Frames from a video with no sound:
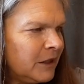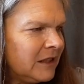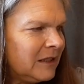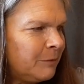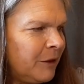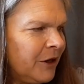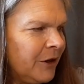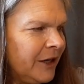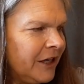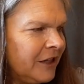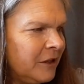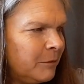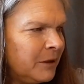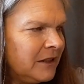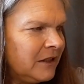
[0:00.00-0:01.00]
Spirit in
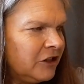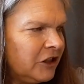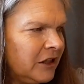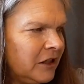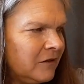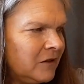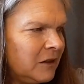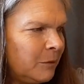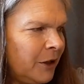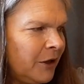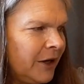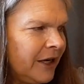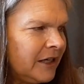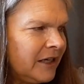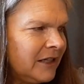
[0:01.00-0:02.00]
the position of
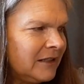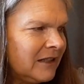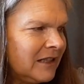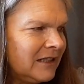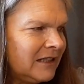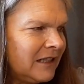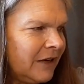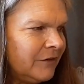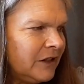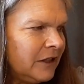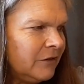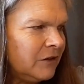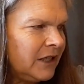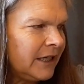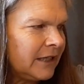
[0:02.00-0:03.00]
Spirit is the Seven
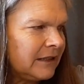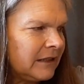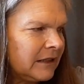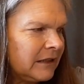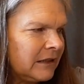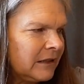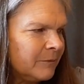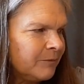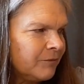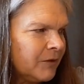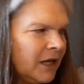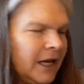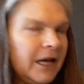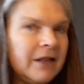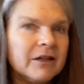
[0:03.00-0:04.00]
of Discs.
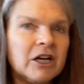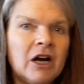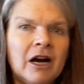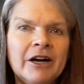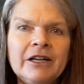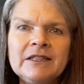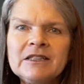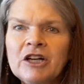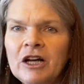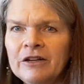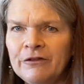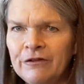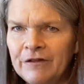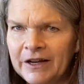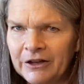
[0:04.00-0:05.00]
The card is
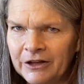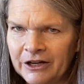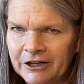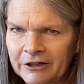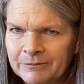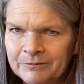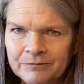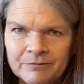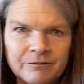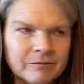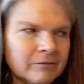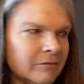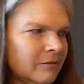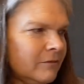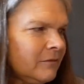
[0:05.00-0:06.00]
called Failure.
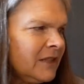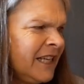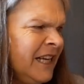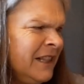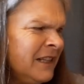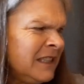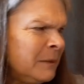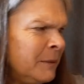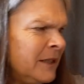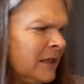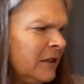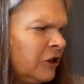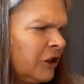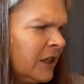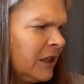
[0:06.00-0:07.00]
In this
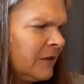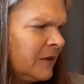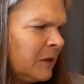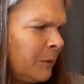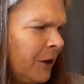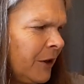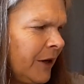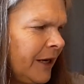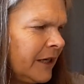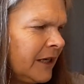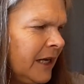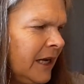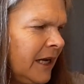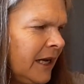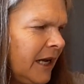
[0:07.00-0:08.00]
position of Spirit,
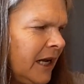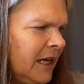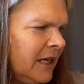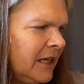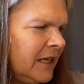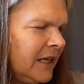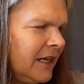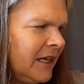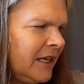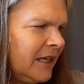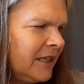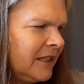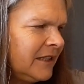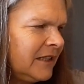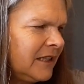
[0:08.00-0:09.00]
it
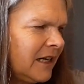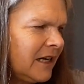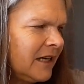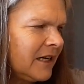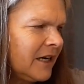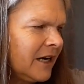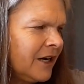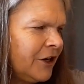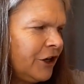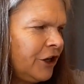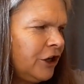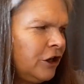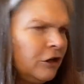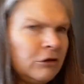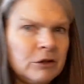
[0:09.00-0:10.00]
is a
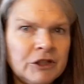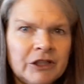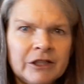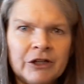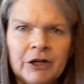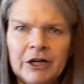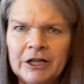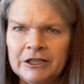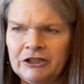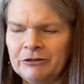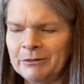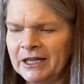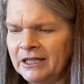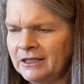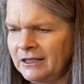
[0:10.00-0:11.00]
huge
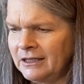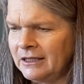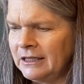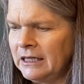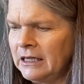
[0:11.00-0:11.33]
encouragement